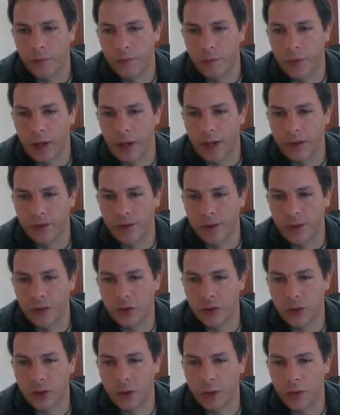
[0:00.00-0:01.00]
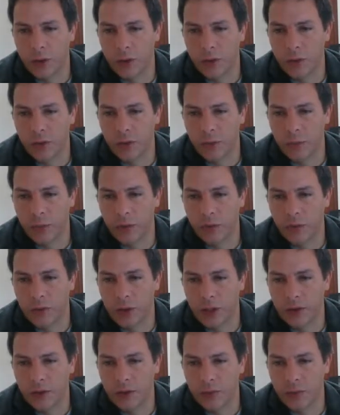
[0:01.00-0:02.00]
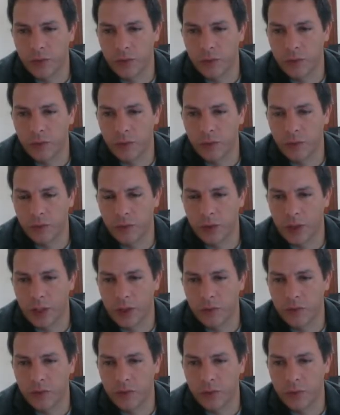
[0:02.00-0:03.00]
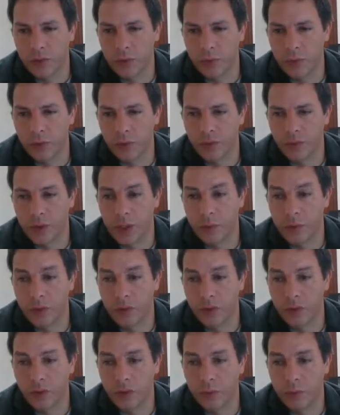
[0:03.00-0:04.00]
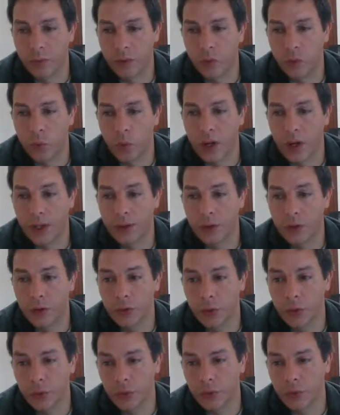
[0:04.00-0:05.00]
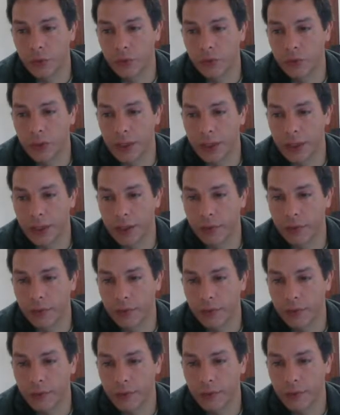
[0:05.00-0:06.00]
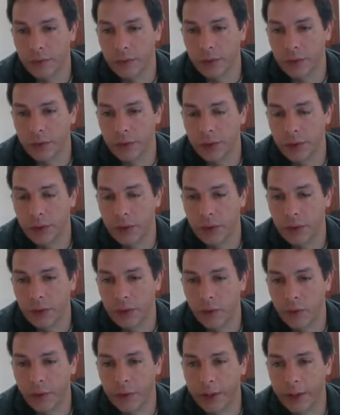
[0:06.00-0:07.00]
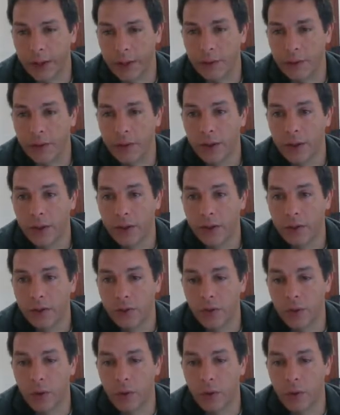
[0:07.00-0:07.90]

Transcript: So as I show you, 0.5 times 0.5 times 0.5 is 0.125. Okay.